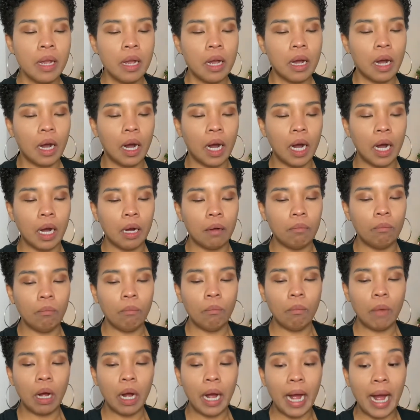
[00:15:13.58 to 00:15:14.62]

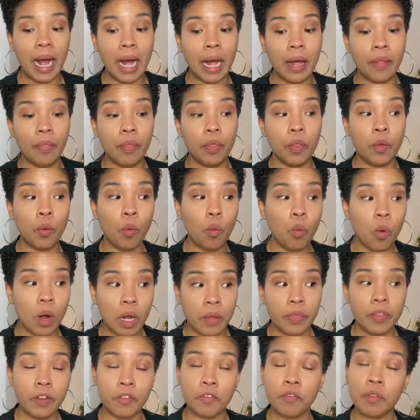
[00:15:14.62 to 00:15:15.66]
And
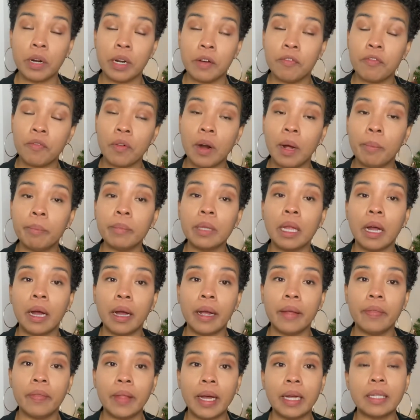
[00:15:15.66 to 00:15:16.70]
the free from
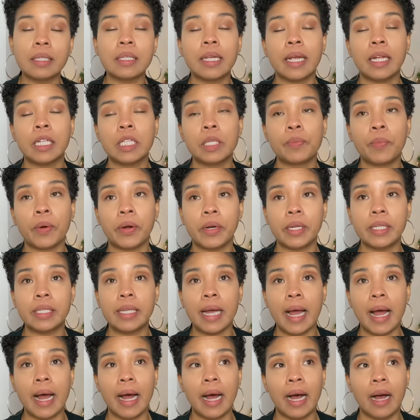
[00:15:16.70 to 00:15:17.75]
line that Sainsburys
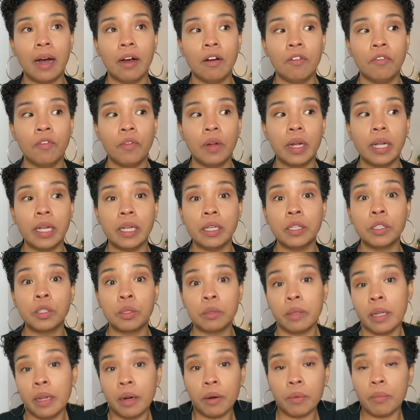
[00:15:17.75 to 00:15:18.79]
have is
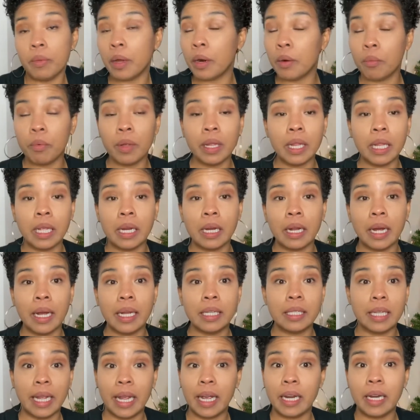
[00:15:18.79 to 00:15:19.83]
they're really nice.
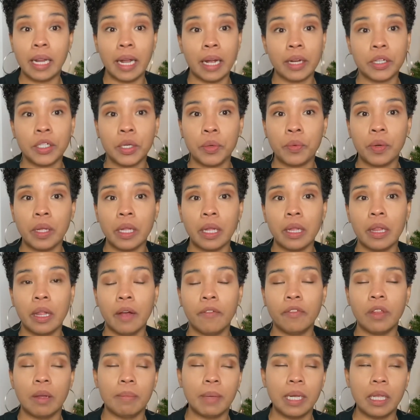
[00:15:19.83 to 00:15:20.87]
Andy actually really
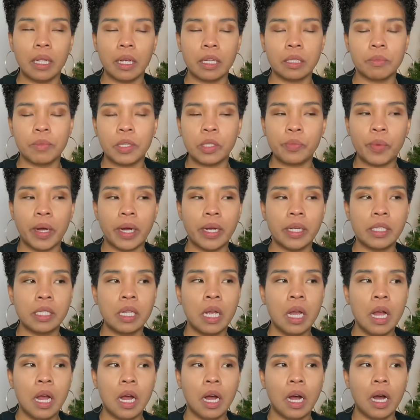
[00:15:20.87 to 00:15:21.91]
loved them. He likes mince pies
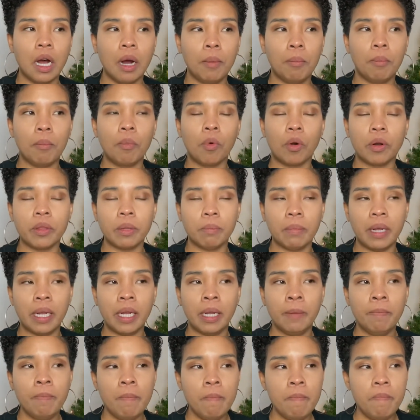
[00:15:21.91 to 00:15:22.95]
more than me.